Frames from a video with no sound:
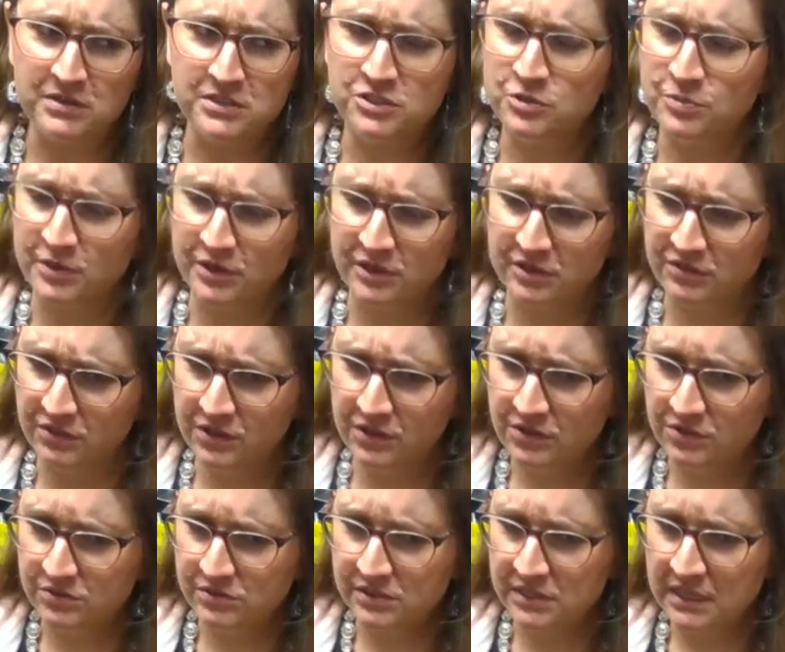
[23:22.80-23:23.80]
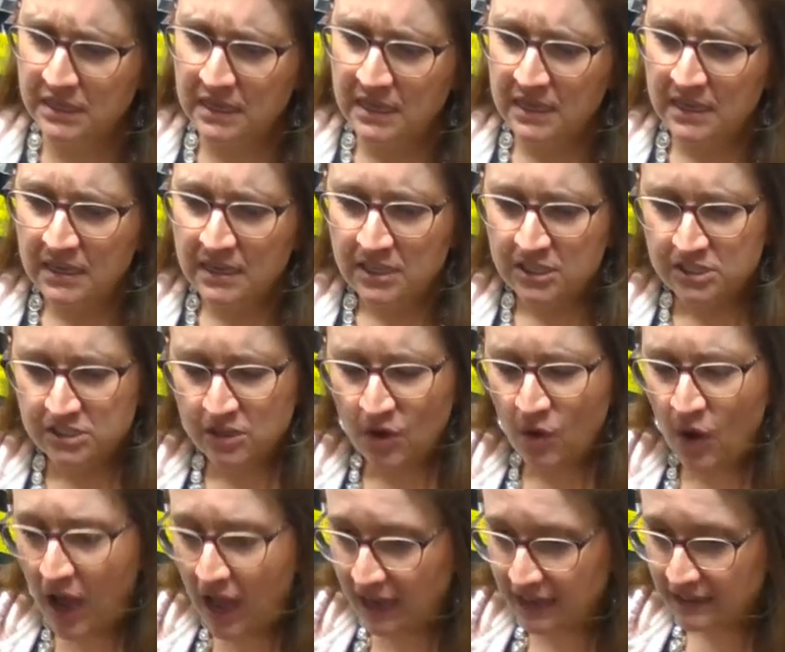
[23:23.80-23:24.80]
super confused.
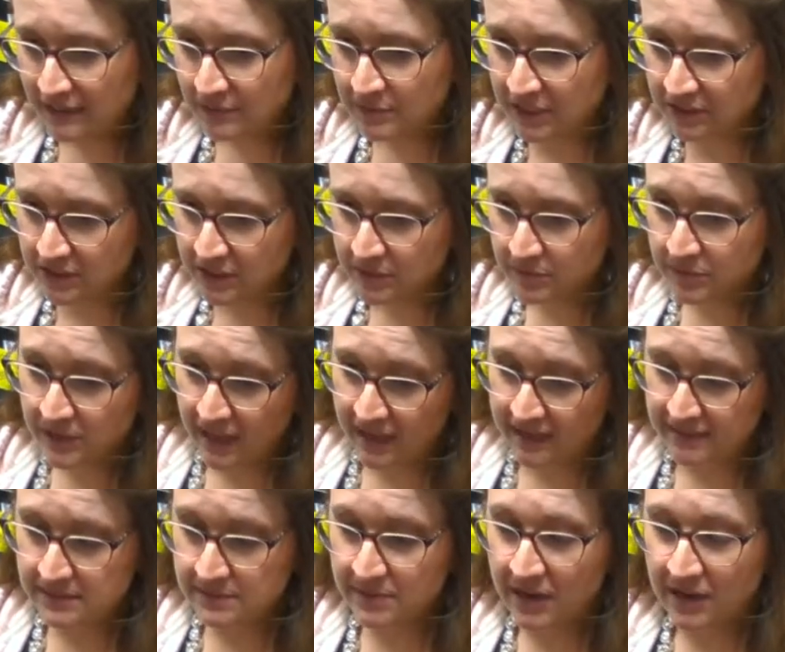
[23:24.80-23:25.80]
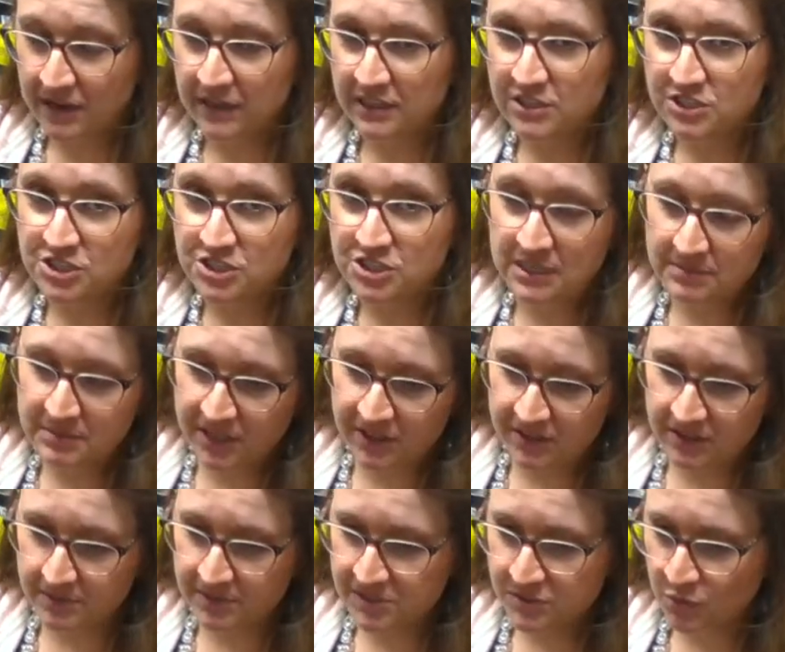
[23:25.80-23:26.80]
So I emailed compliance about it, and she emailed
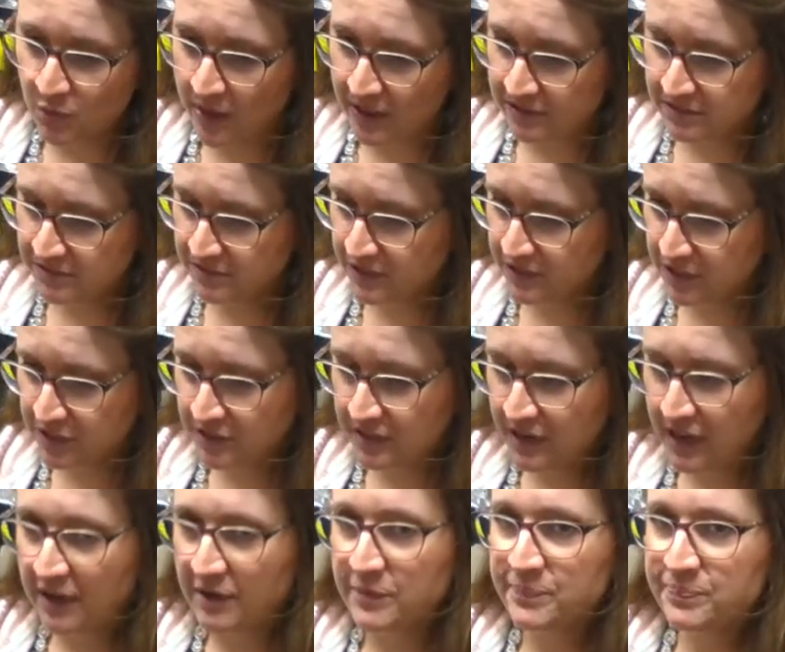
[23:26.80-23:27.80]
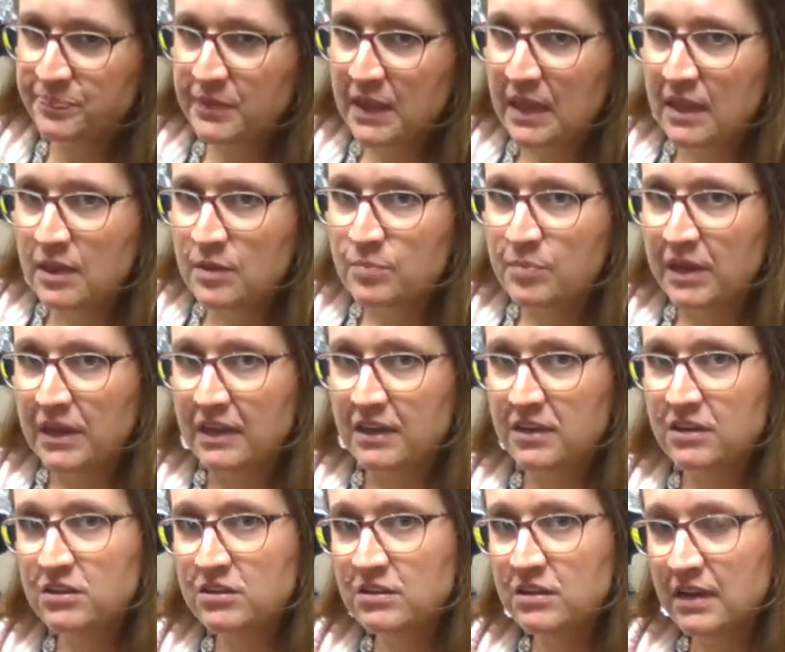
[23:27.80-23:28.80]
them as well to figure it out. But
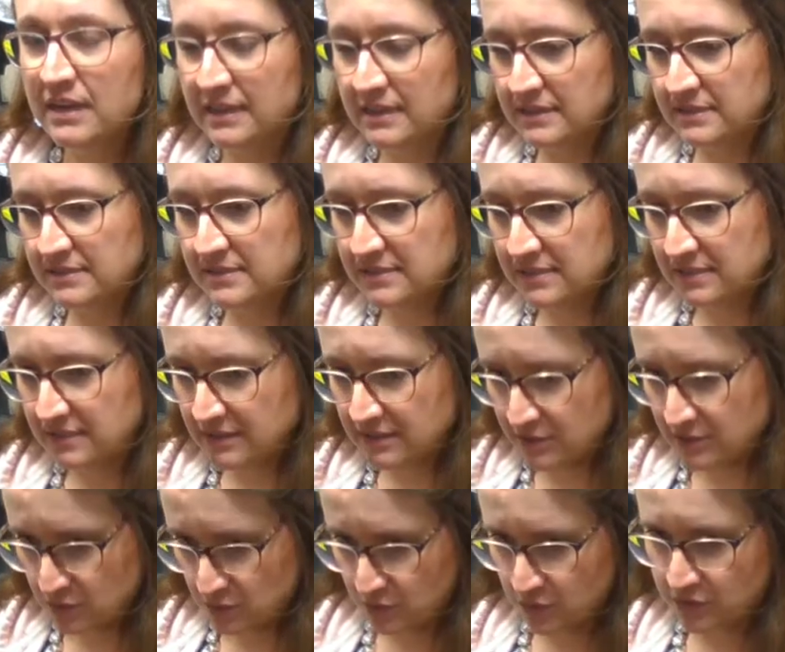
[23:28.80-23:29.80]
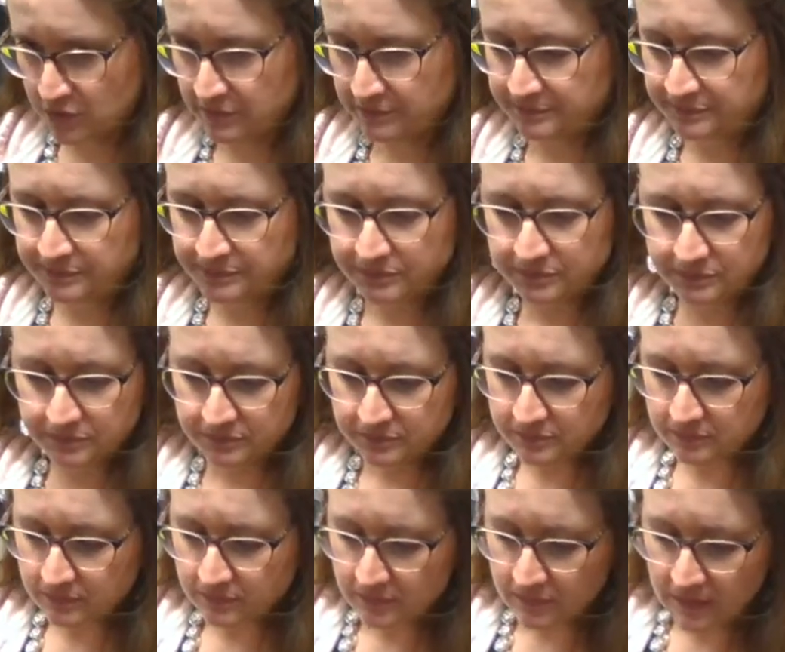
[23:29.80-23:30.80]
here is the rule.
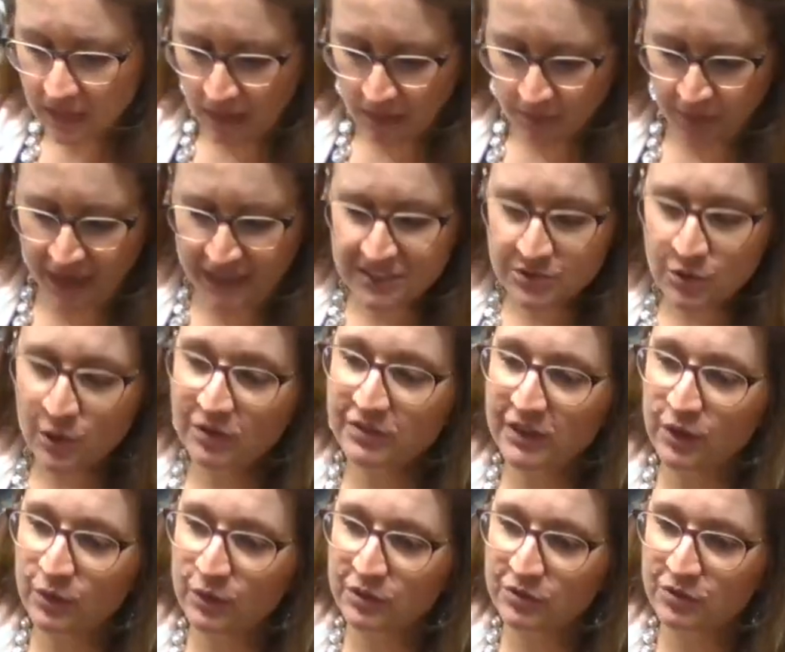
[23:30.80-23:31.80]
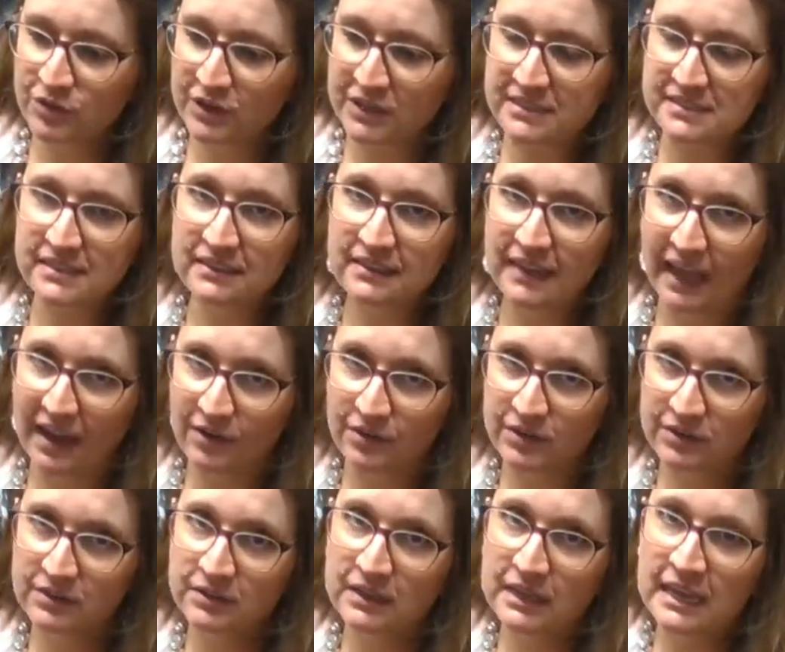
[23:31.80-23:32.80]
Buy 12, get one free is allowed
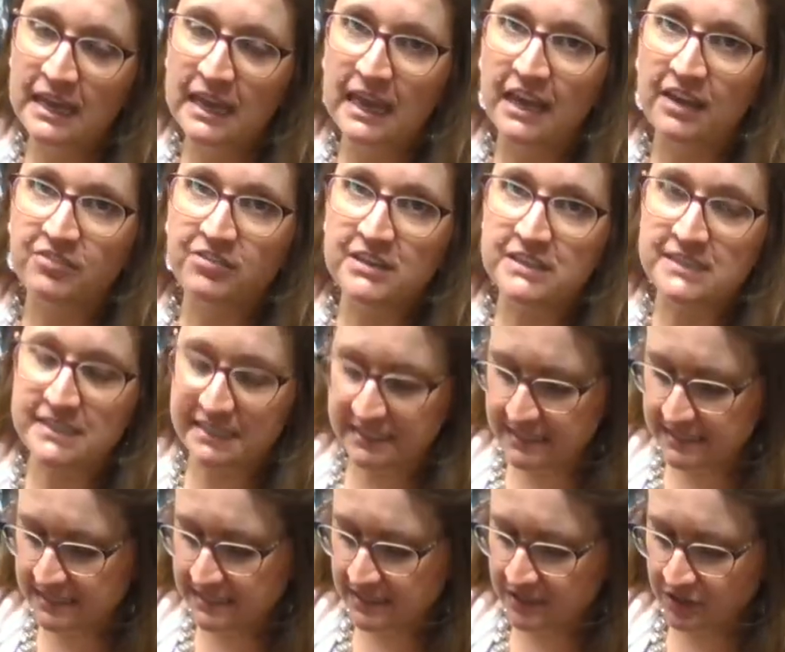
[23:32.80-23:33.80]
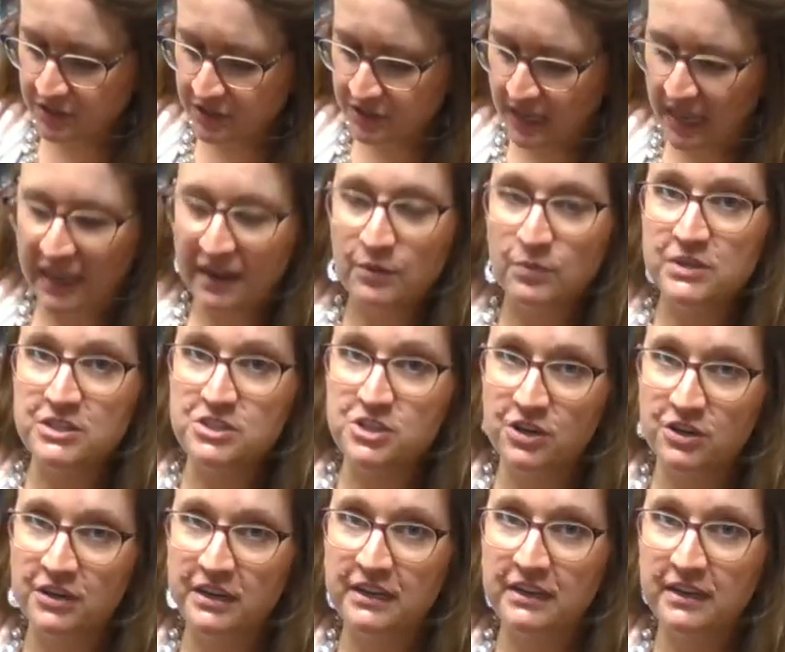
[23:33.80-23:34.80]
if it's considered a
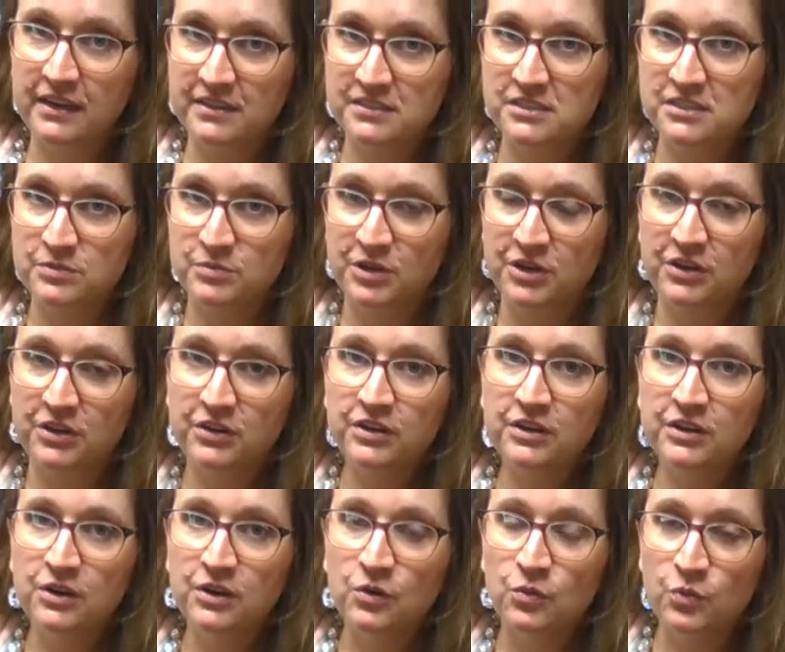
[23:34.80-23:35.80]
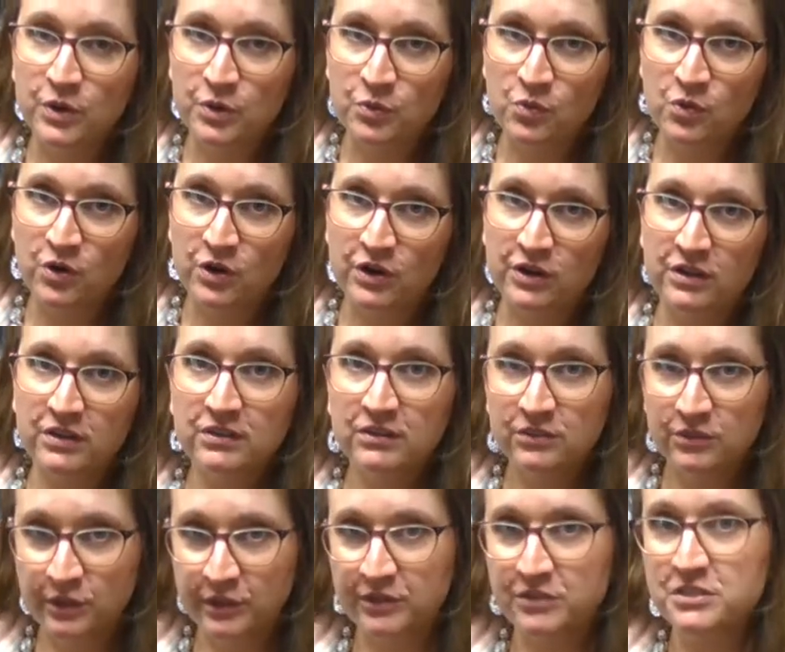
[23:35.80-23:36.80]
returning customer reward
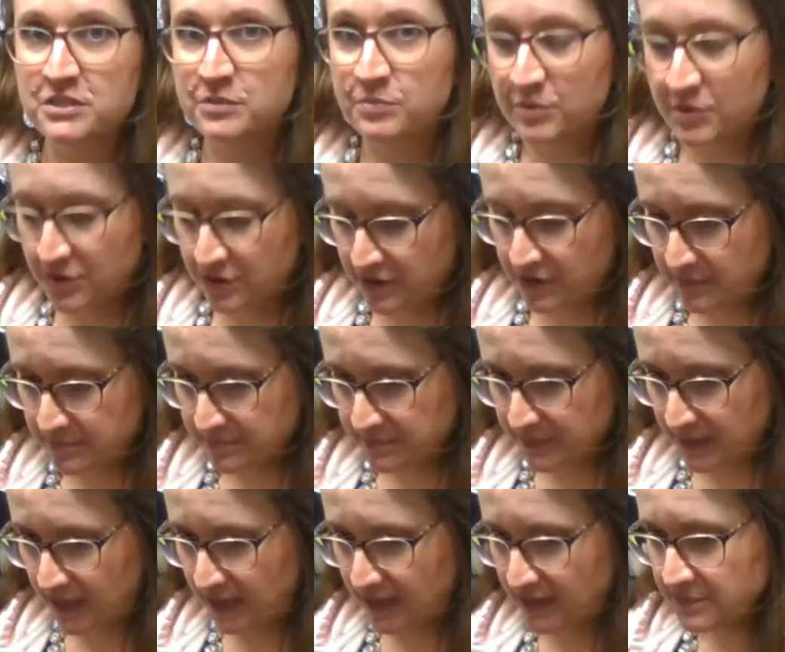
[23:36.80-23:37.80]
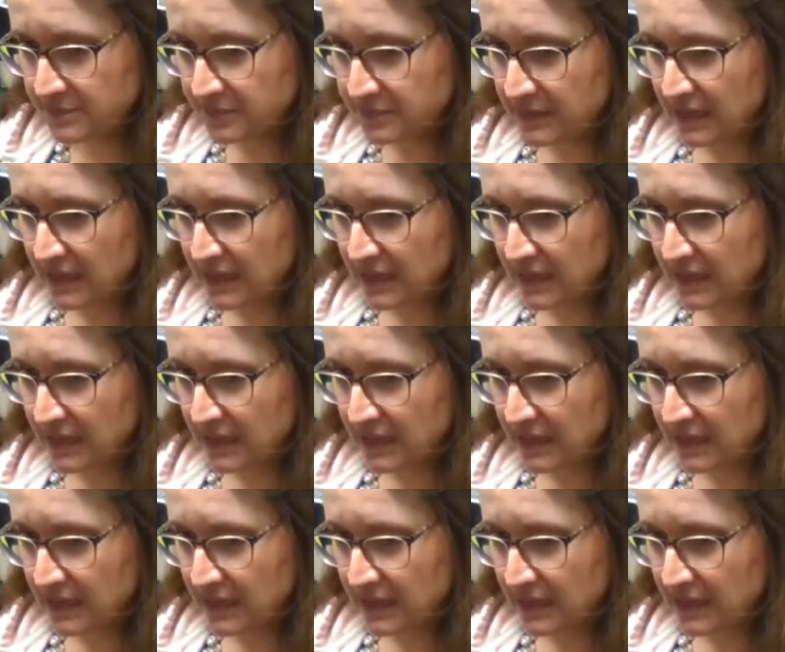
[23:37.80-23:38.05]
loyalty program, okay?